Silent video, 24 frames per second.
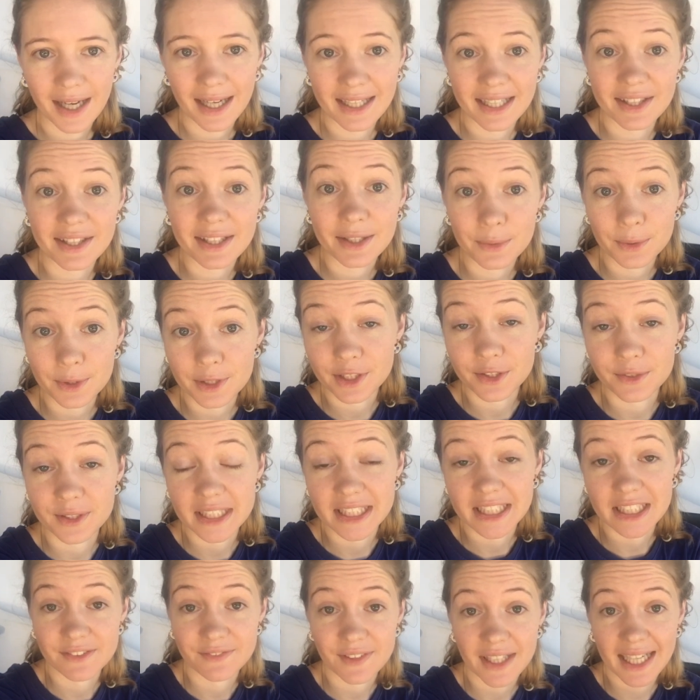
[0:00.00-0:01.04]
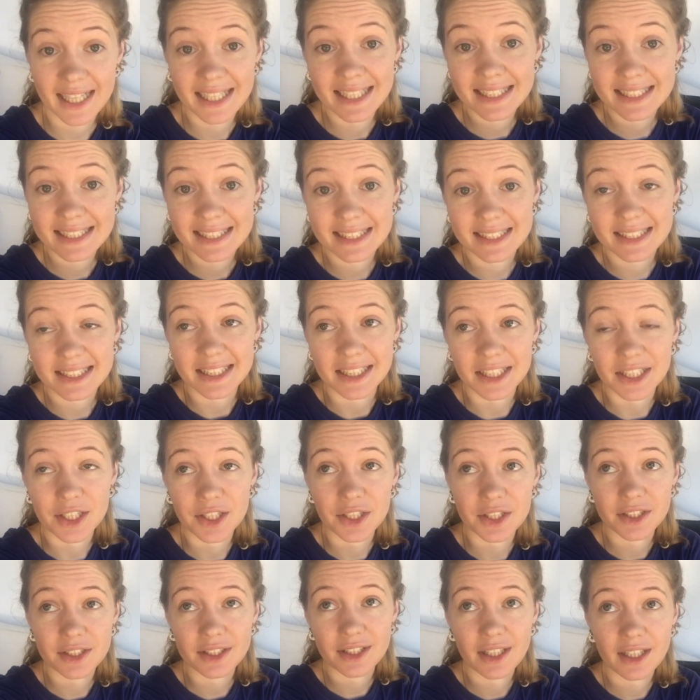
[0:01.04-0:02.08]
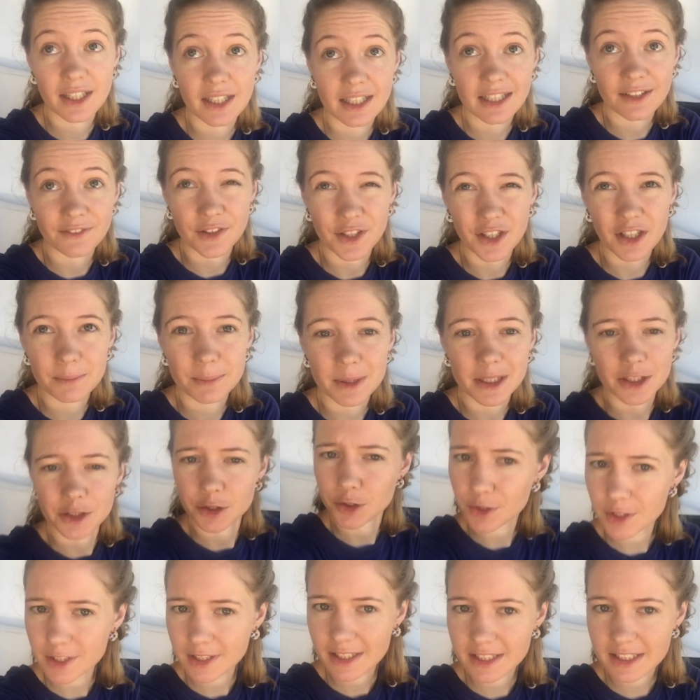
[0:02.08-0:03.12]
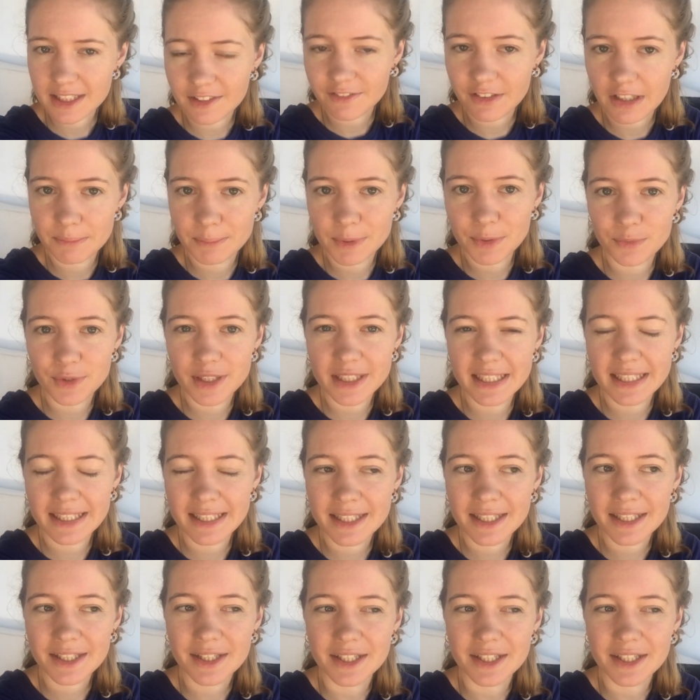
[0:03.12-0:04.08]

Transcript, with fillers: And I think one of the reasons for that is that even though I've been enjoying the stuff I've been reading,